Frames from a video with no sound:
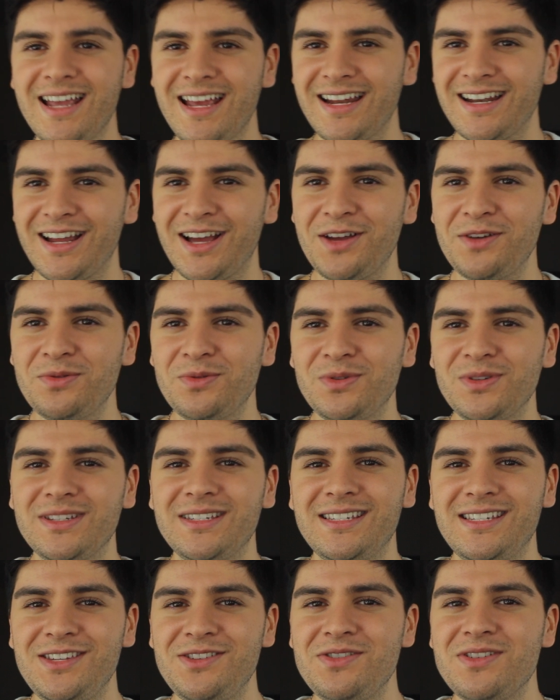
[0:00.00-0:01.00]
and I will
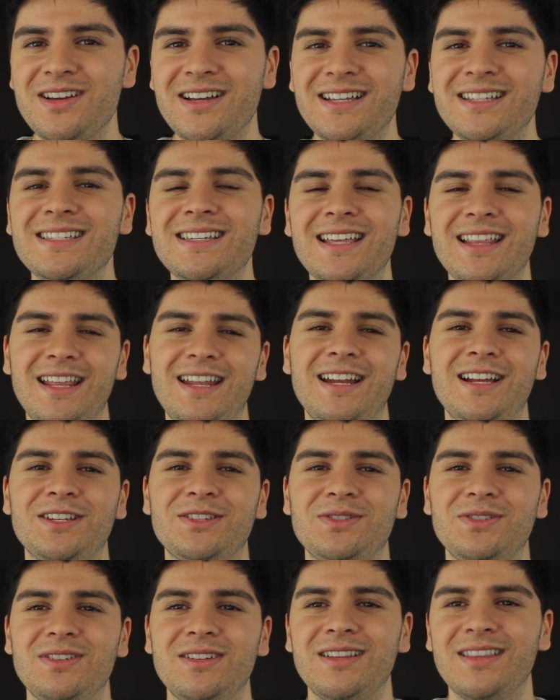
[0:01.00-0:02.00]
see you guys in the
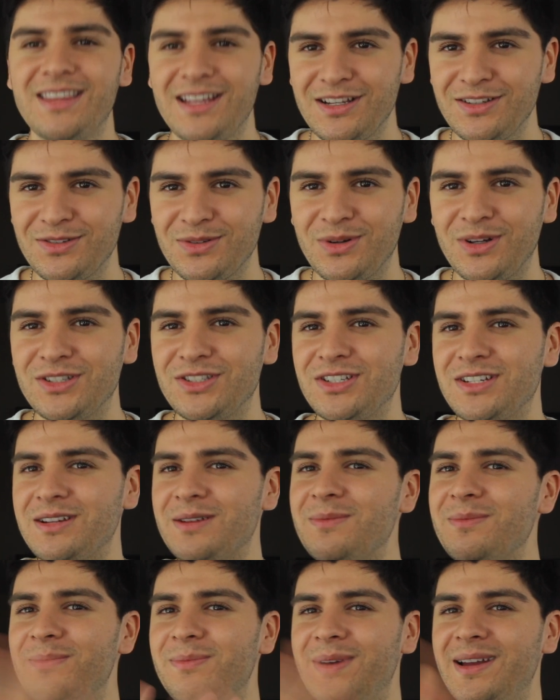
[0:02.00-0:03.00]
next one. Thanks for watching.
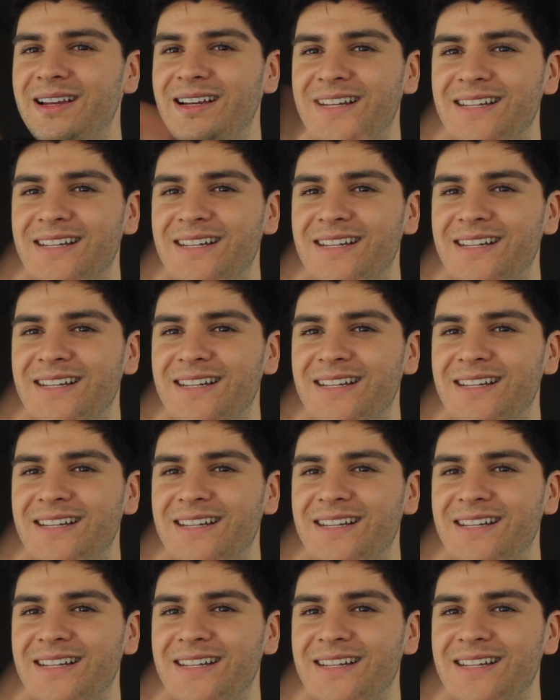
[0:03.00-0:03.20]
Bye,